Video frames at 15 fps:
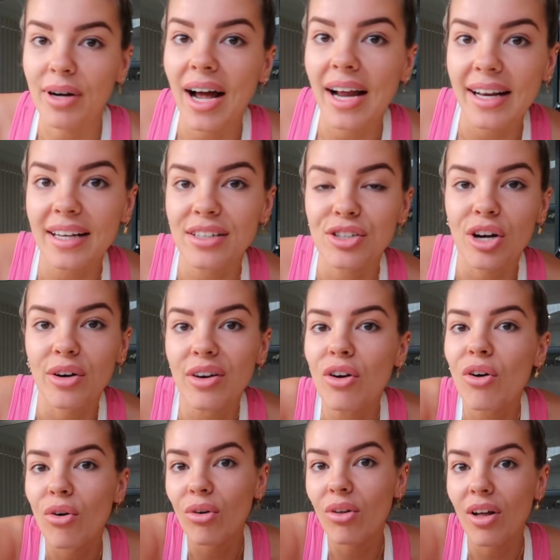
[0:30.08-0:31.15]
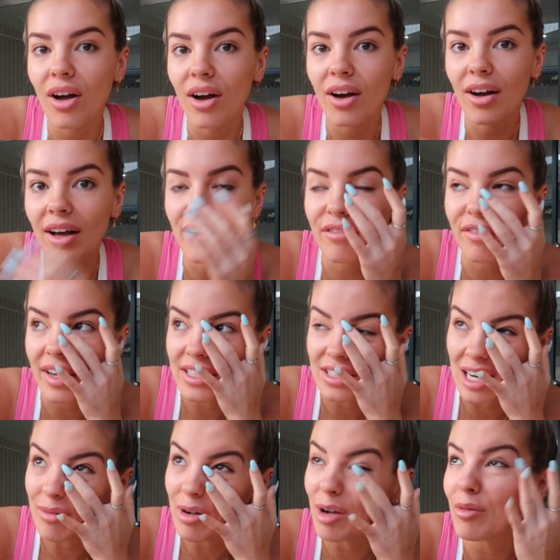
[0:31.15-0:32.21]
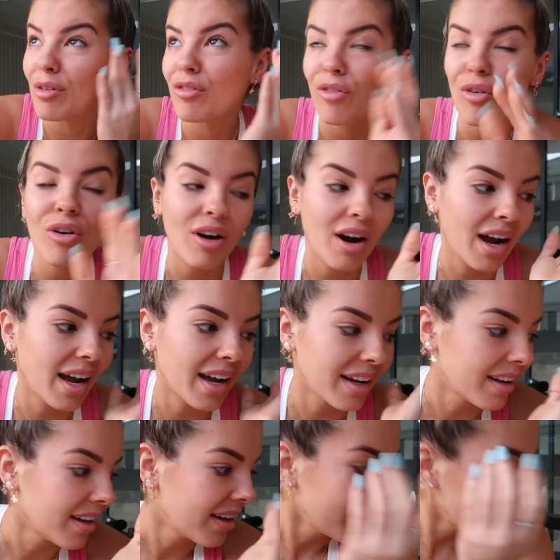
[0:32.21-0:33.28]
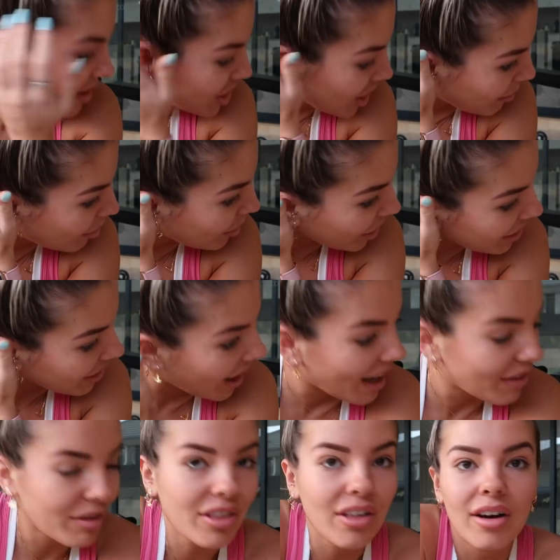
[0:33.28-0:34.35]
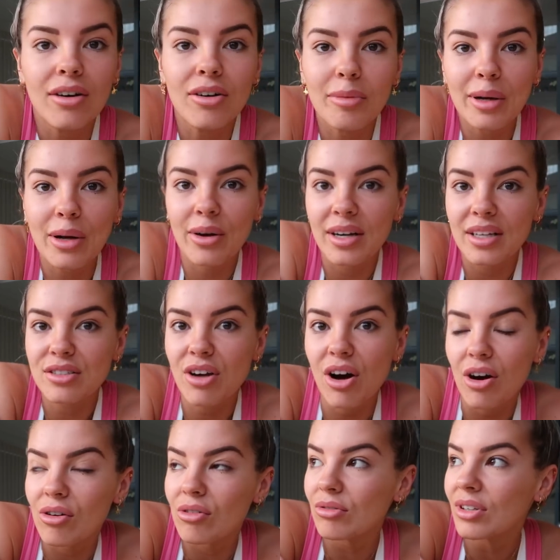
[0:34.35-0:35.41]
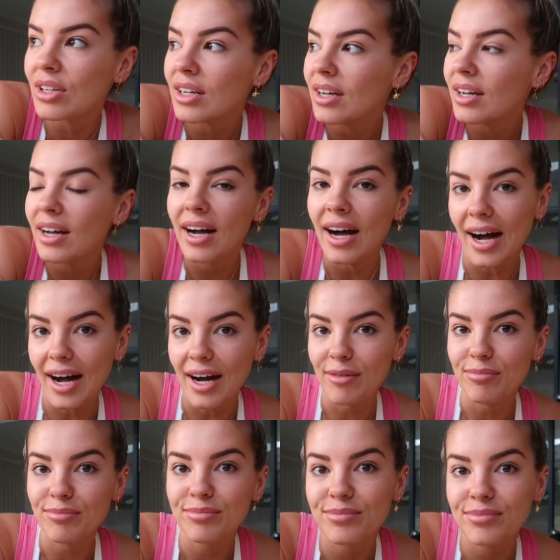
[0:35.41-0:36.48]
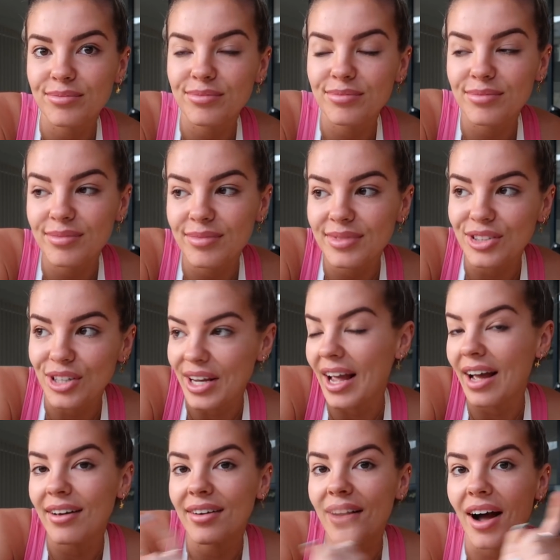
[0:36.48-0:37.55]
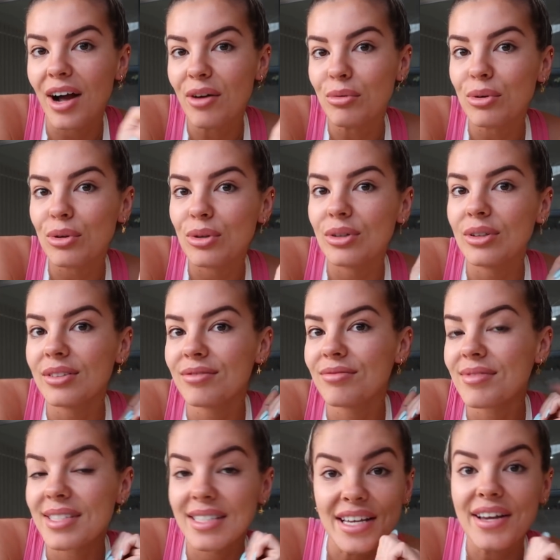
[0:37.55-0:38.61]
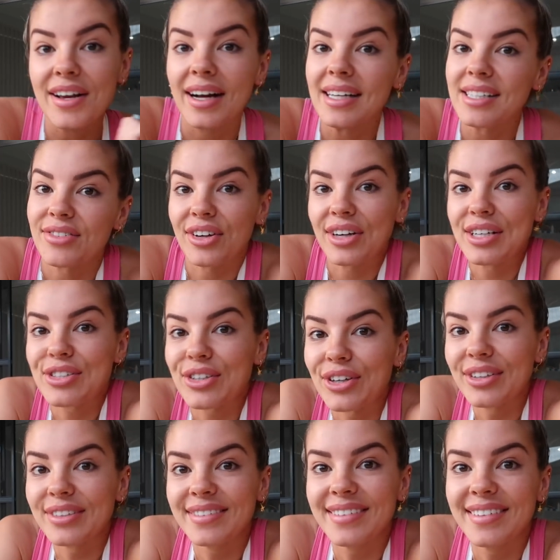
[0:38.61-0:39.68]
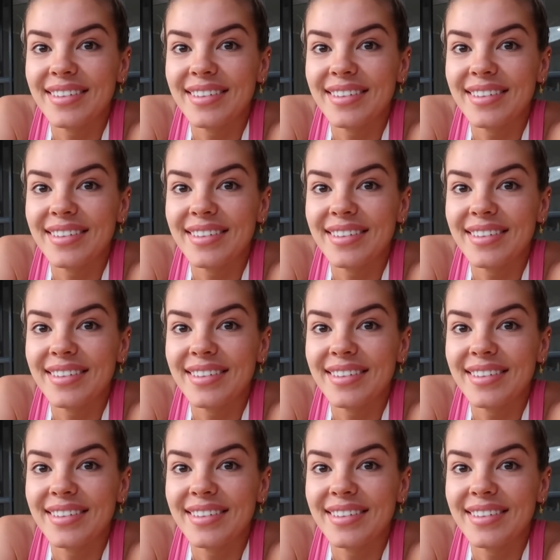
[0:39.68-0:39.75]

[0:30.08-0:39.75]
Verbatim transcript: but I need to go and call her and FaceTime her before I jump on a live with her. Oh my God, it's cold. Um, so yeah, I will see you guys very soon.